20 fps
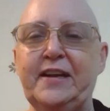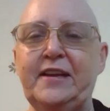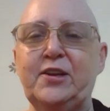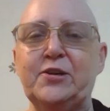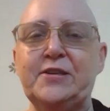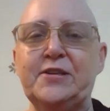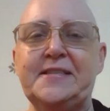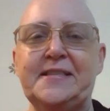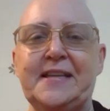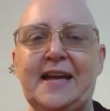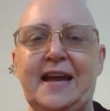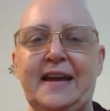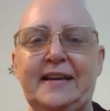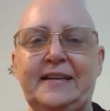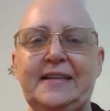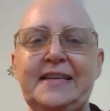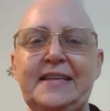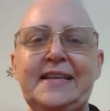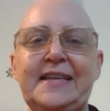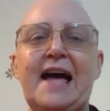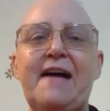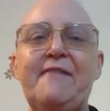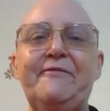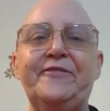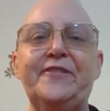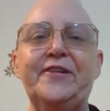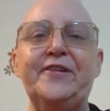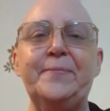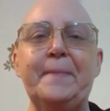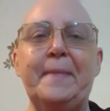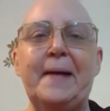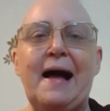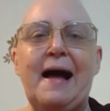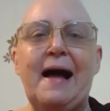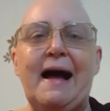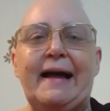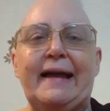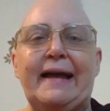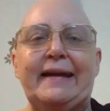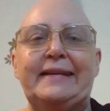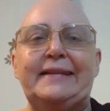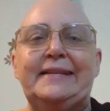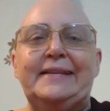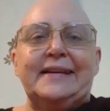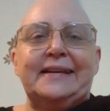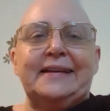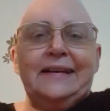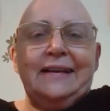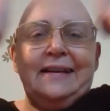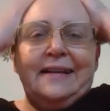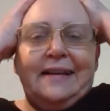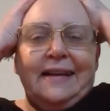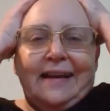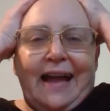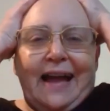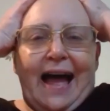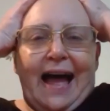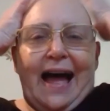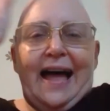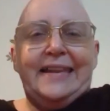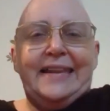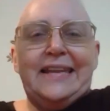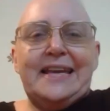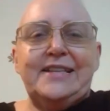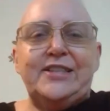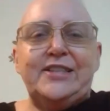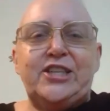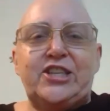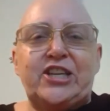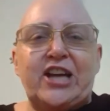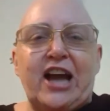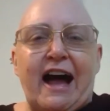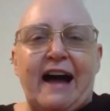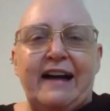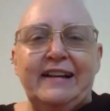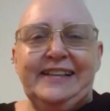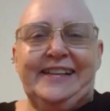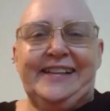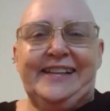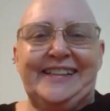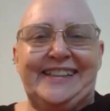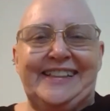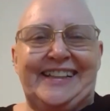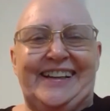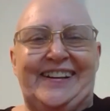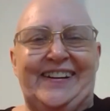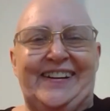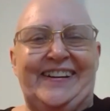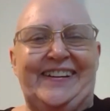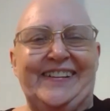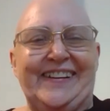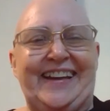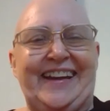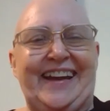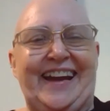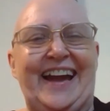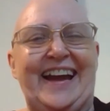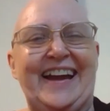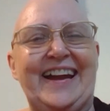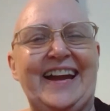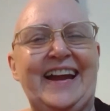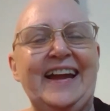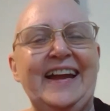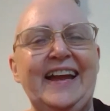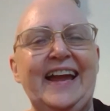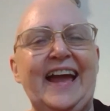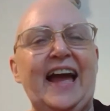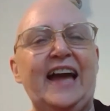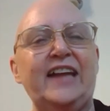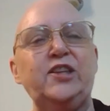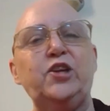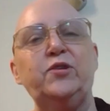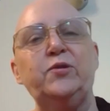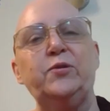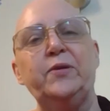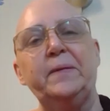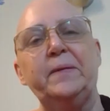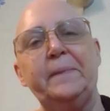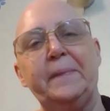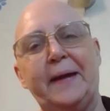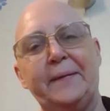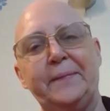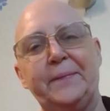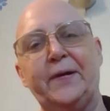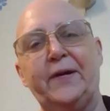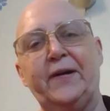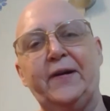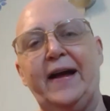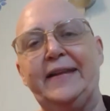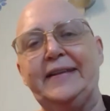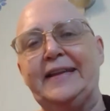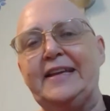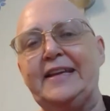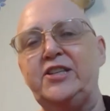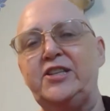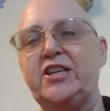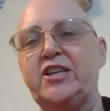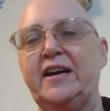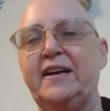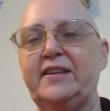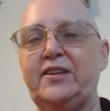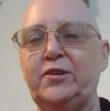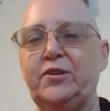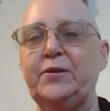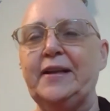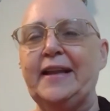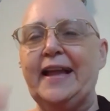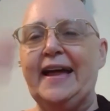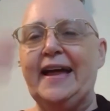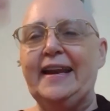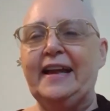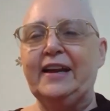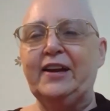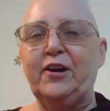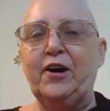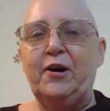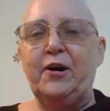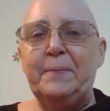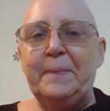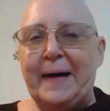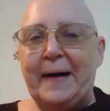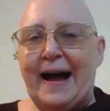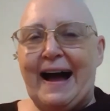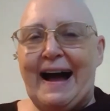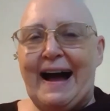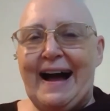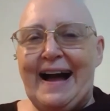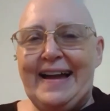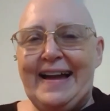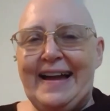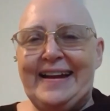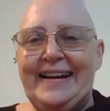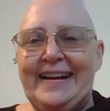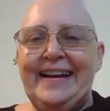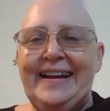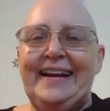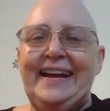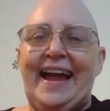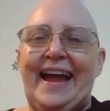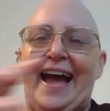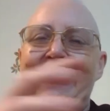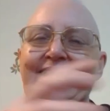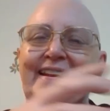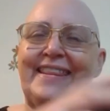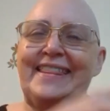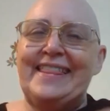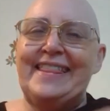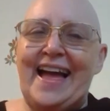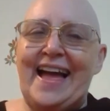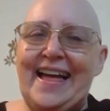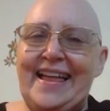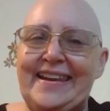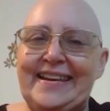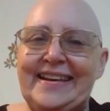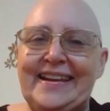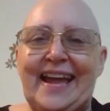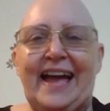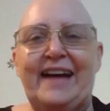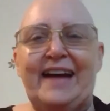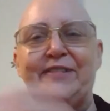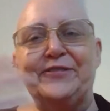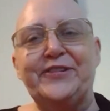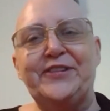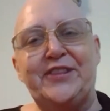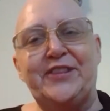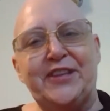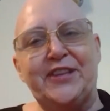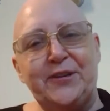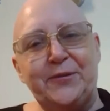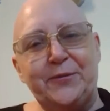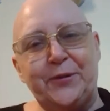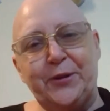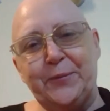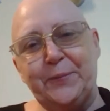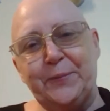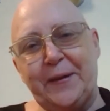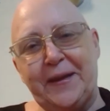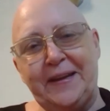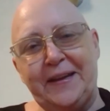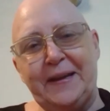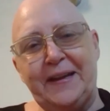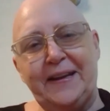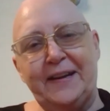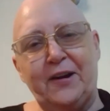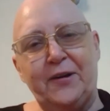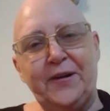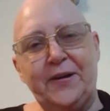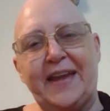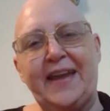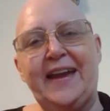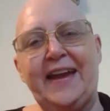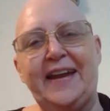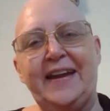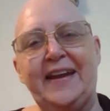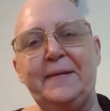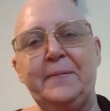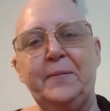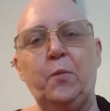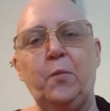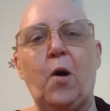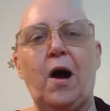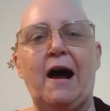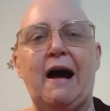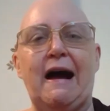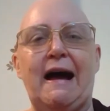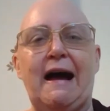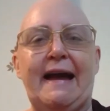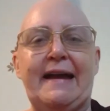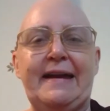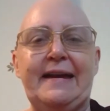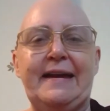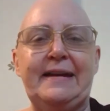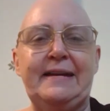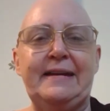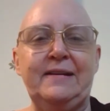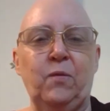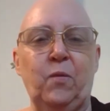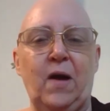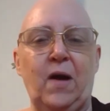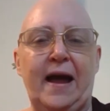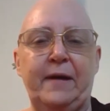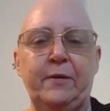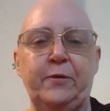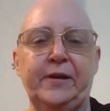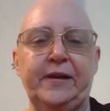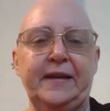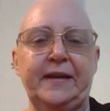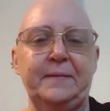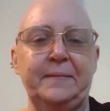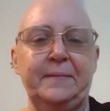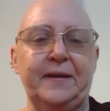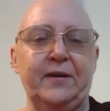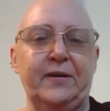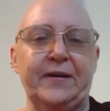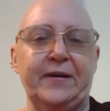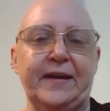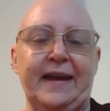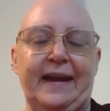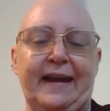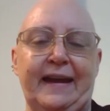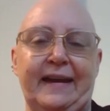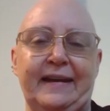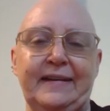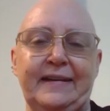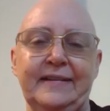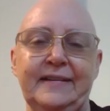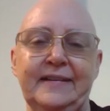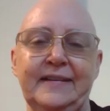you're saying, never mind, Anicca, okay? And you remember Anicca, you let it go by, and then everything will be okay. Why? Why will it be okay?